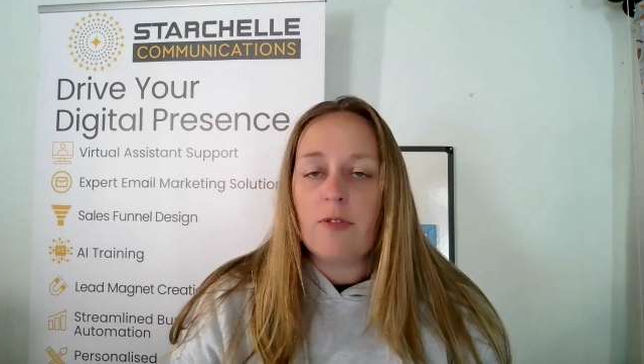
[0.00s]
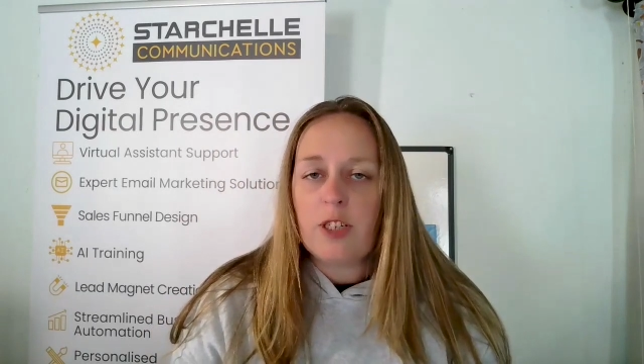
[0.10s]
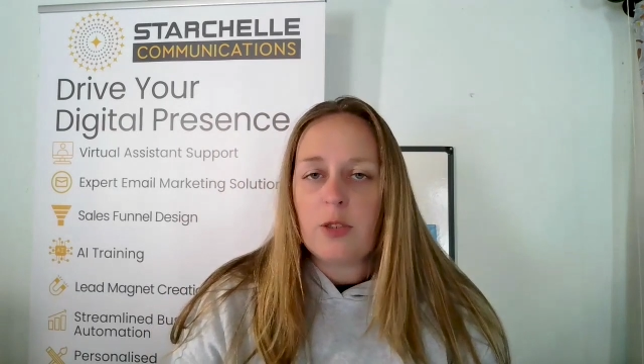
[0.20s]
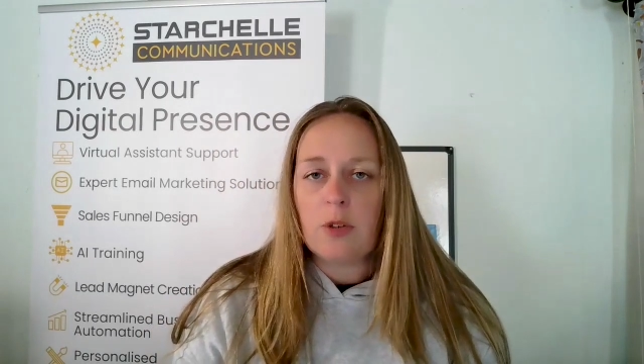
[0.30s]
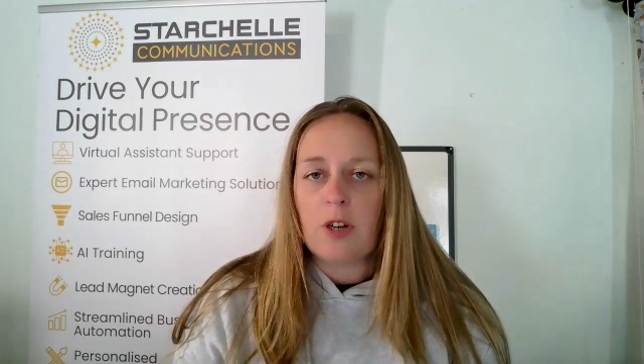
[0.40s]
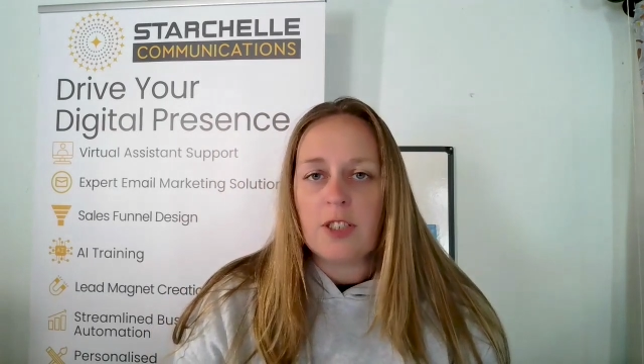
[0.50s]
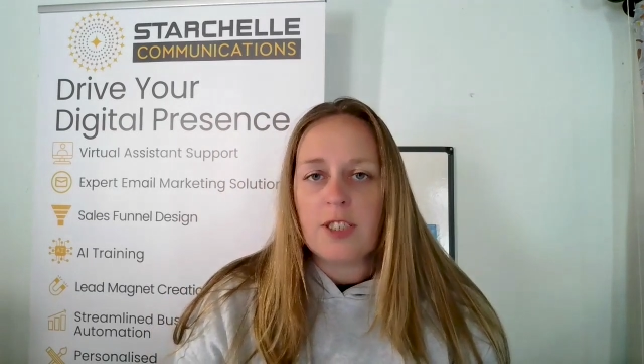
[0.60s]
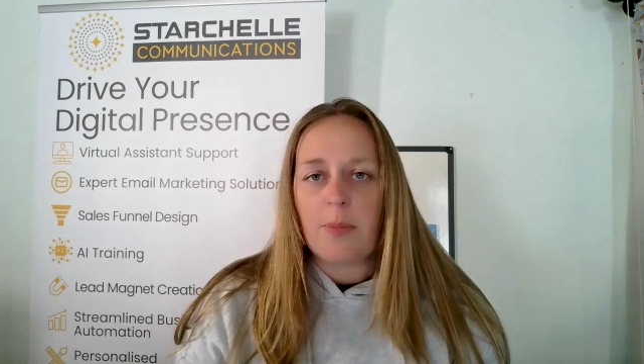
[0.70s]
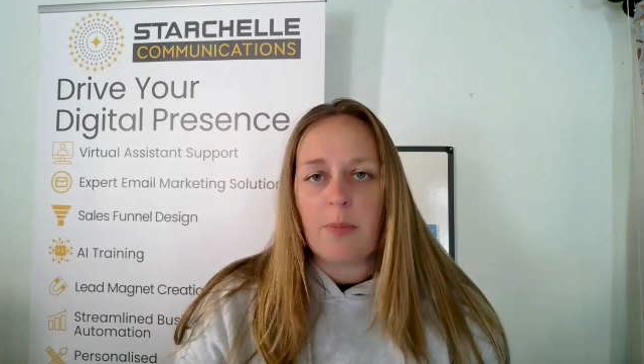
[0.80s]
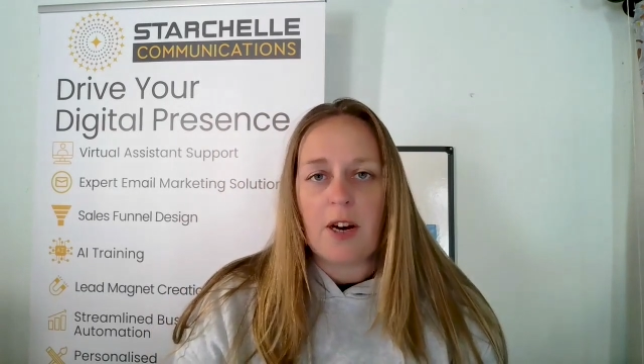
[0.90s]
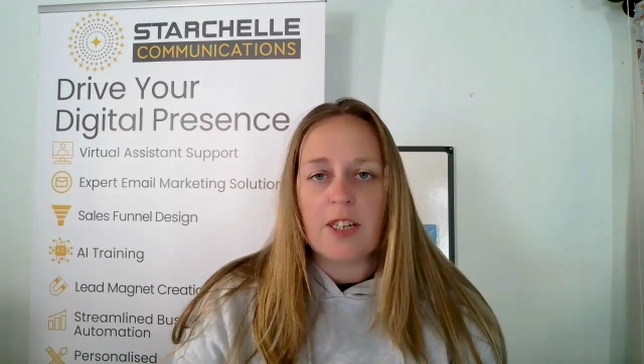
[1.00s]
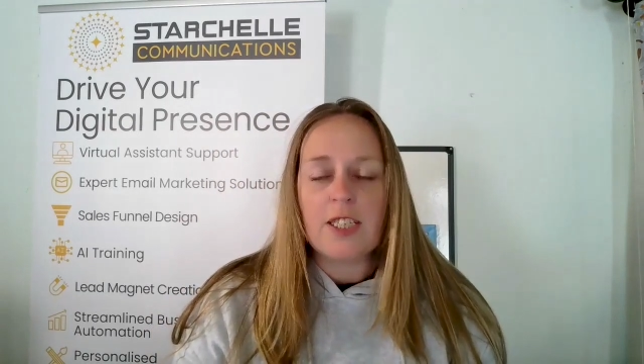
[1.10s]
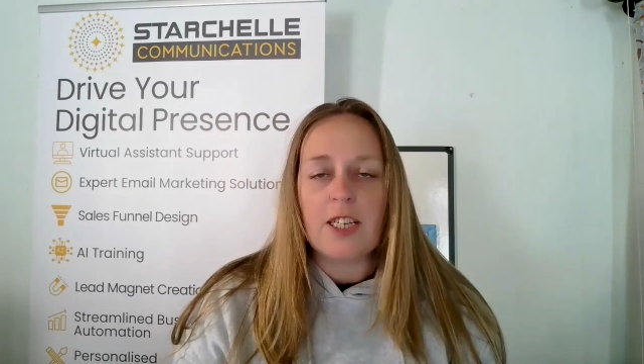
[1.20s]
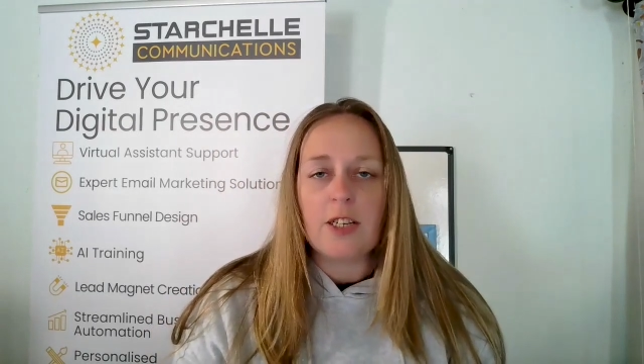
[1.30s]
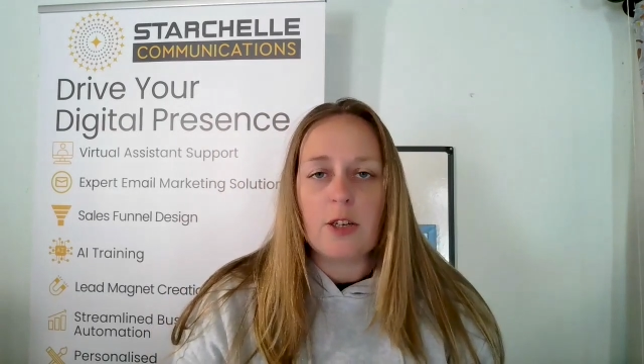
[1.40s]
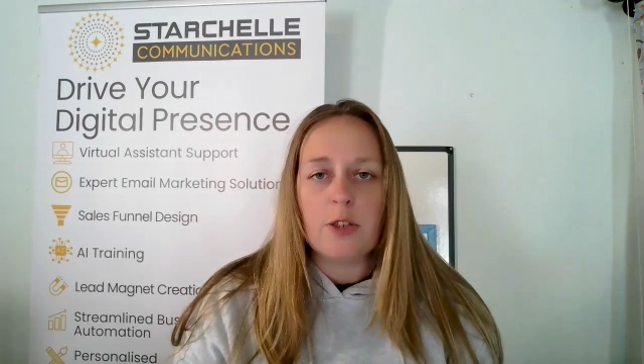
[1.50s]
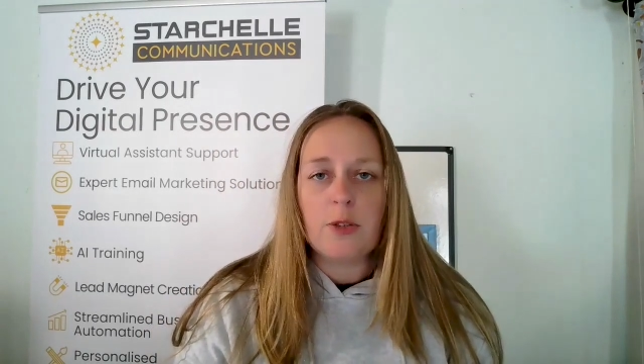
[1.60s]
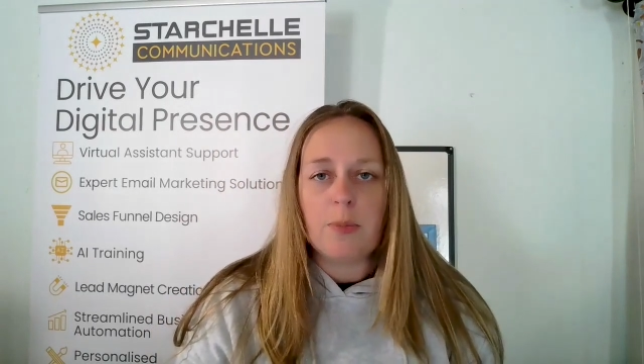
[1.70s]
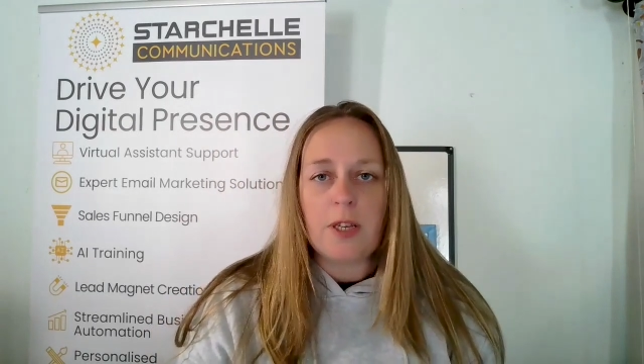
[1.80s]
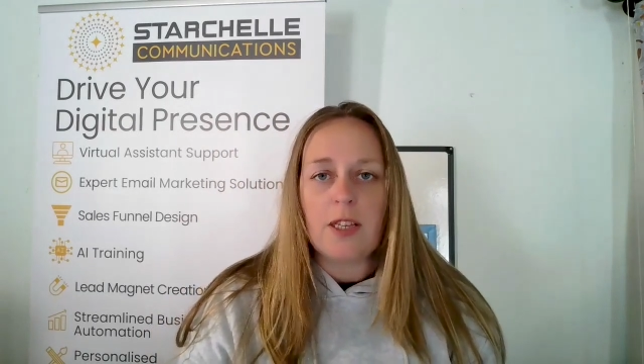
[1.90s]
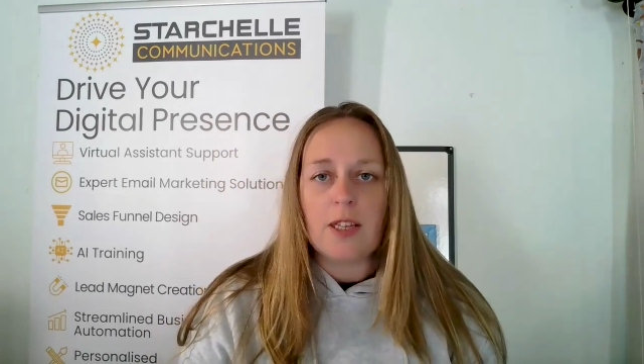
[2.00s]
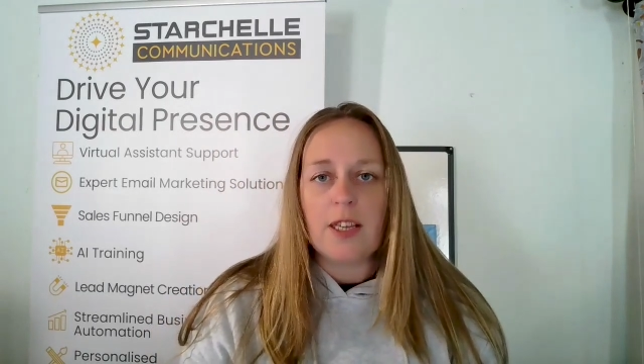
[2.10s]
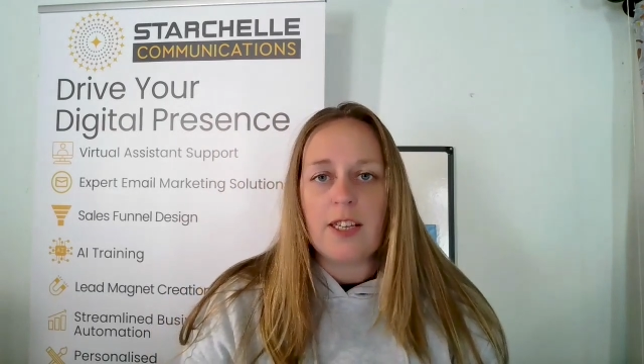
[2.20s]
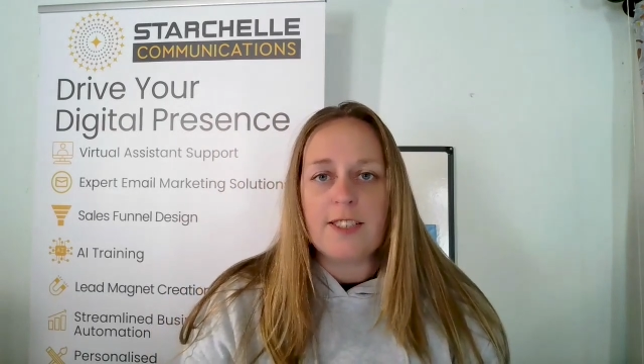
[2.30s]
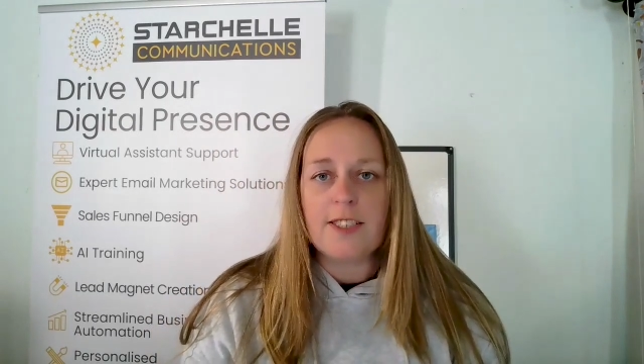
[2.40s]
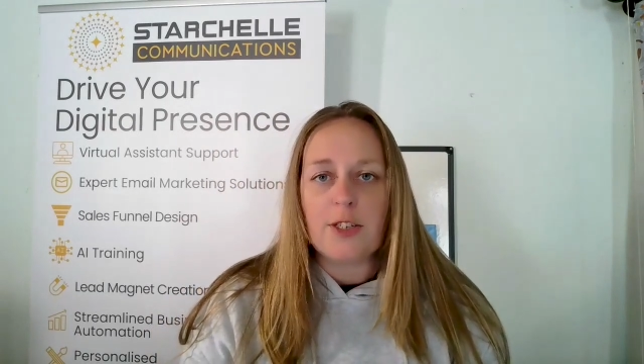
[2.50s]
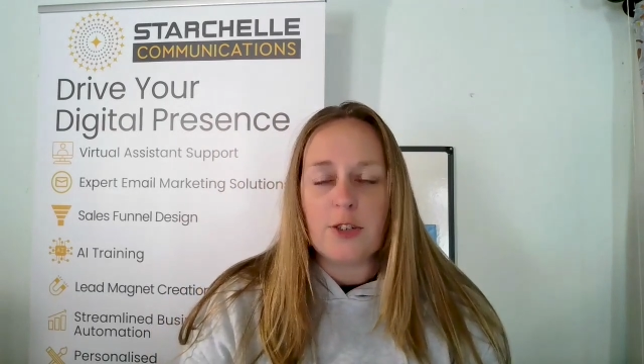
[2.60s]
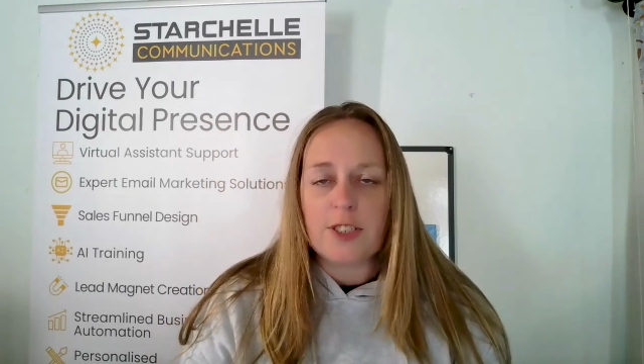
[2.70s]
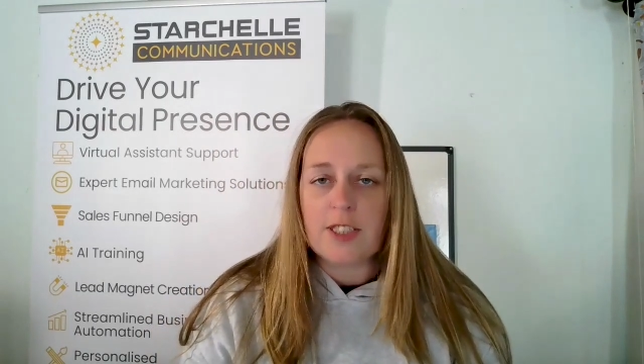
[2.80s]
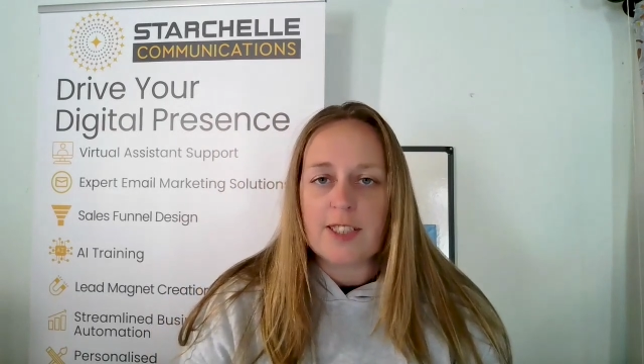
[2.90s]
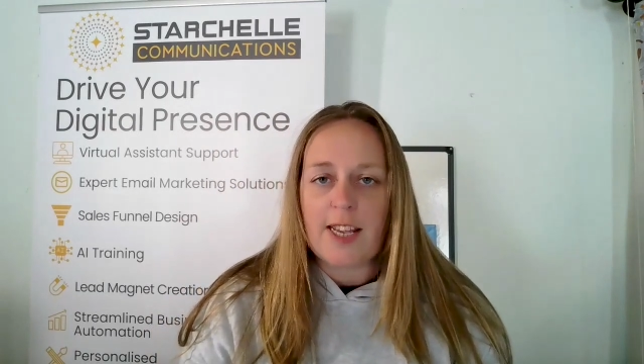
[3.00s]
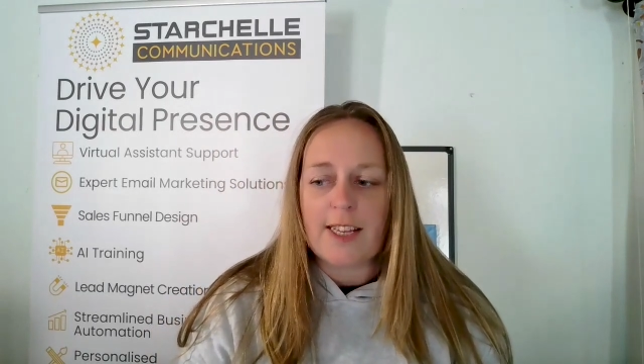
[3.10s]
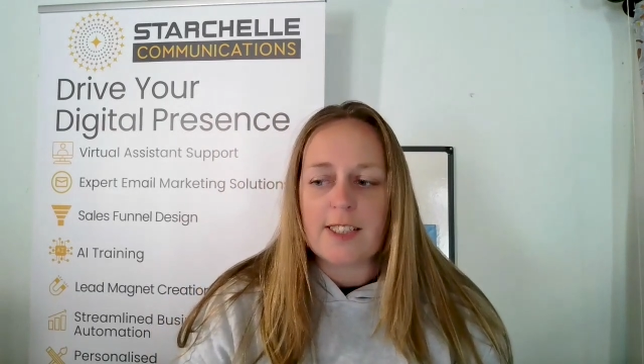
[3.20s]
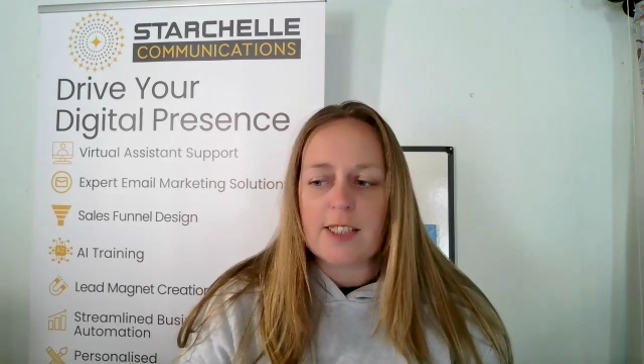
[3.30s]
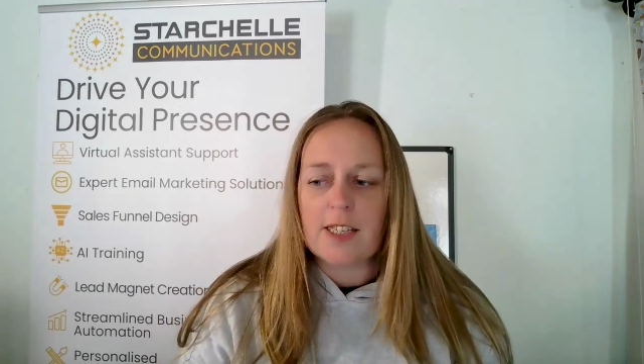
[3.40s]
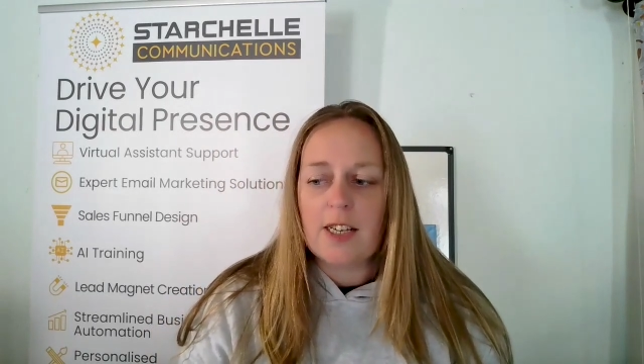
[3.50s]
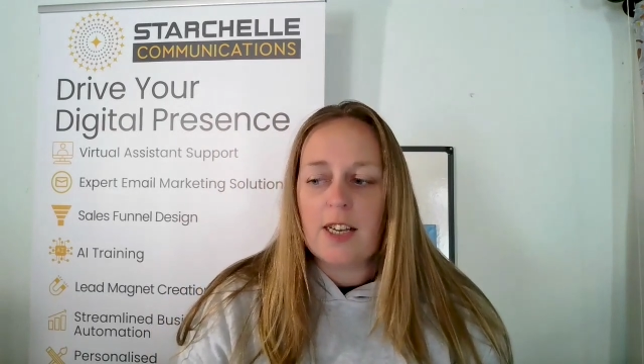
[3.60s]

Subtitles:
Visual content marketing could be the key to your success.